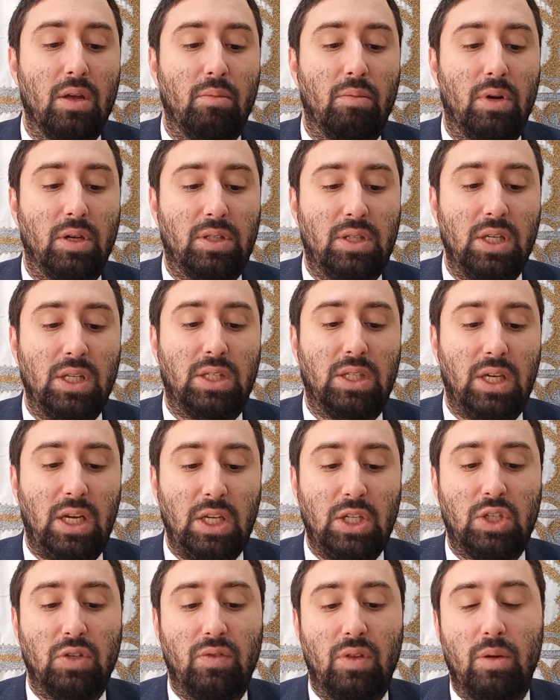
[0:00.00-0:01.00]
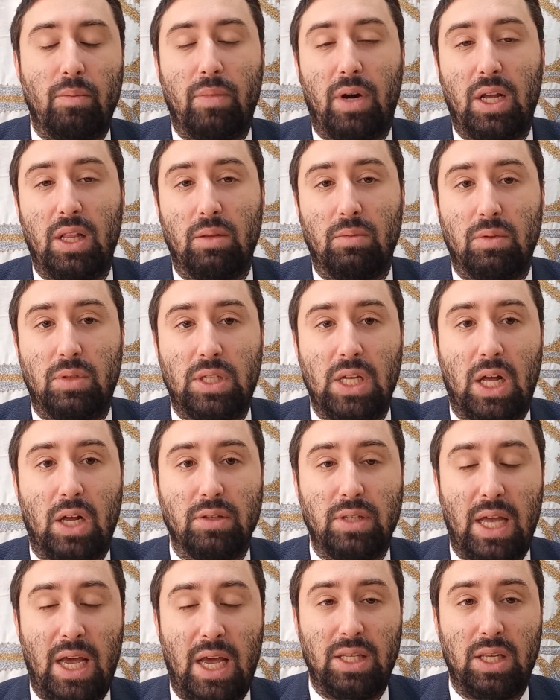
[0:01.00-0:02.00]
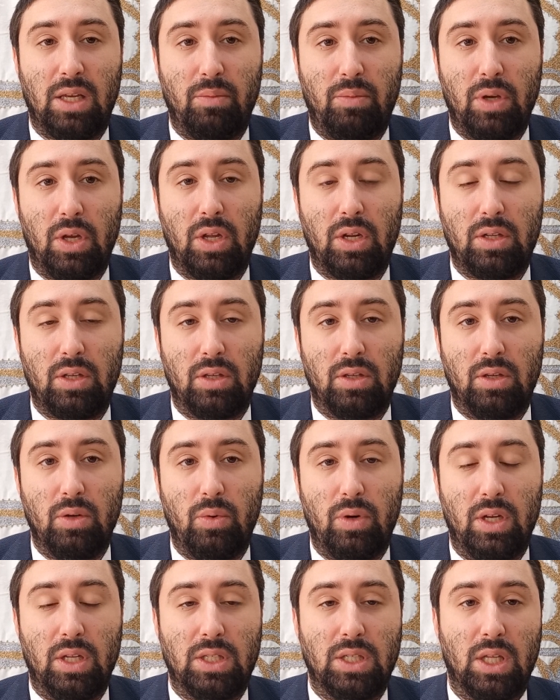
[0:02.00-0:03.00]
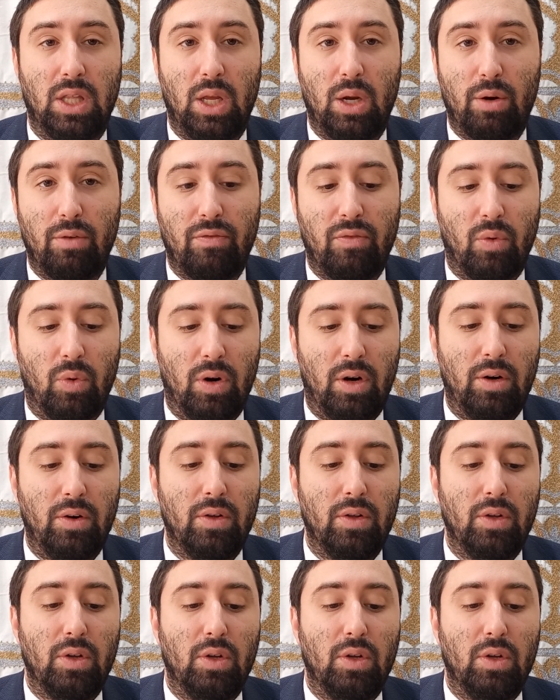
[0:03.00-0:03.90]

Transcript: but since each of them by themselves the ability to do it, so therefore